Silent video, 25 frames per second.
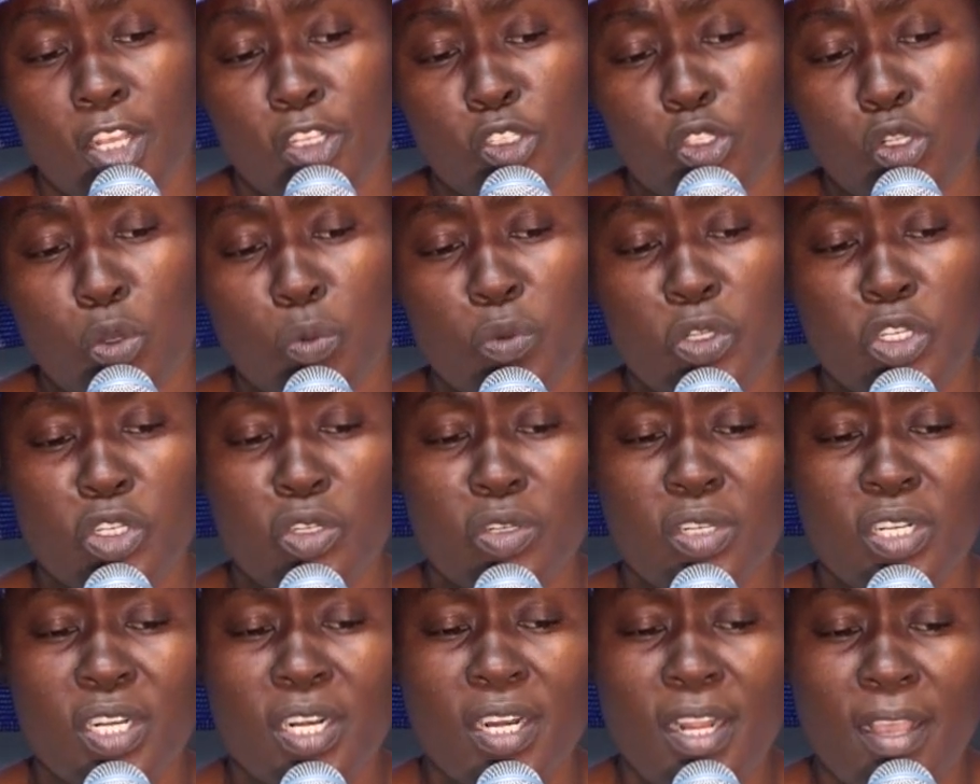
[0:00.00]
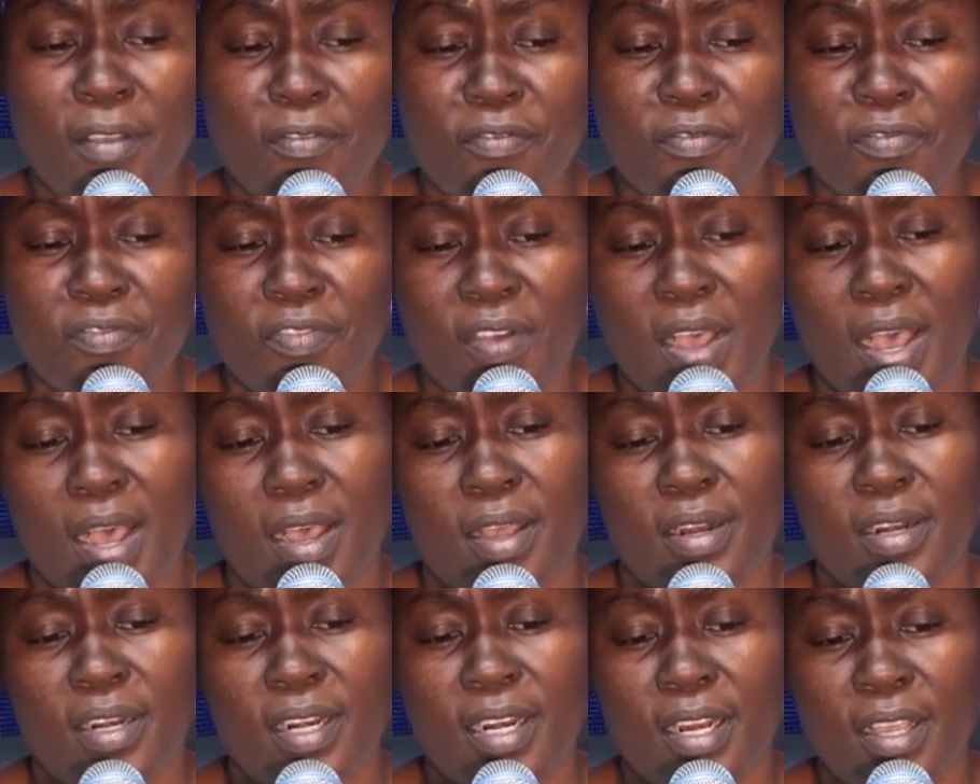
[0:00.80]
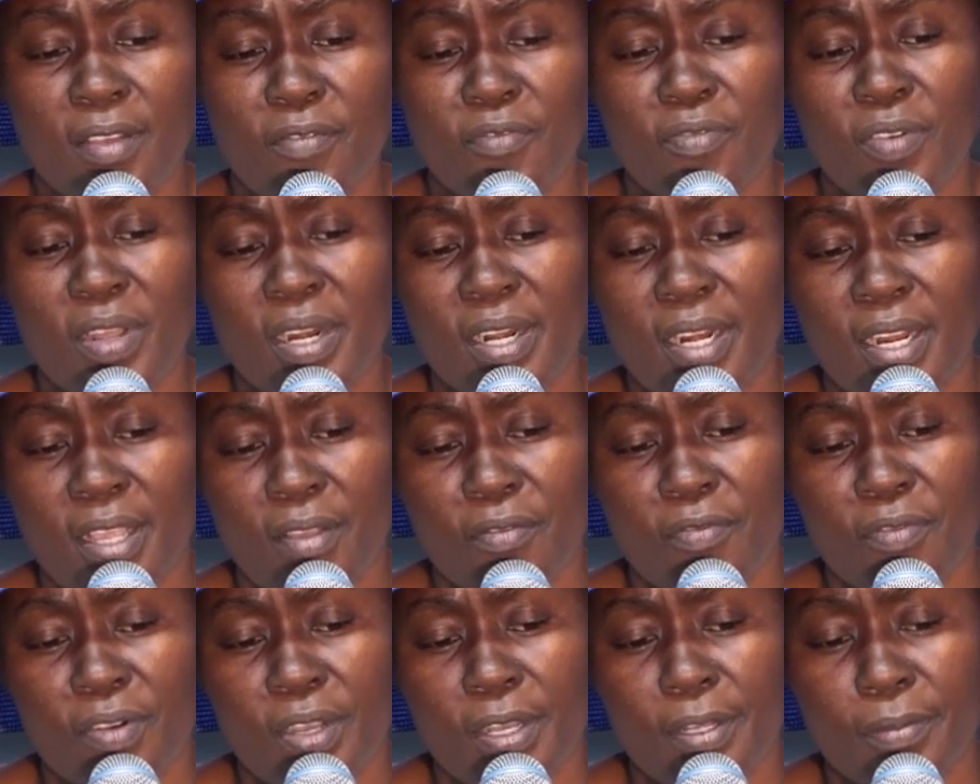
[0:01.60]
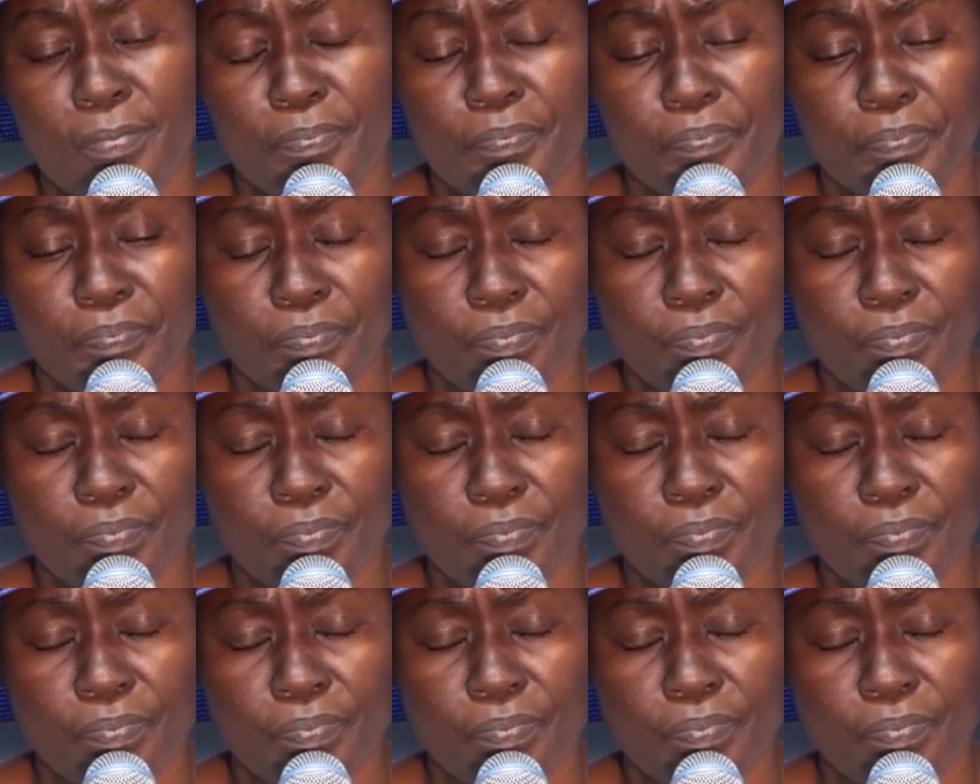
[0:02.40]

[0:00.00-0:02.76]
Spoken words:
So we should never, never, never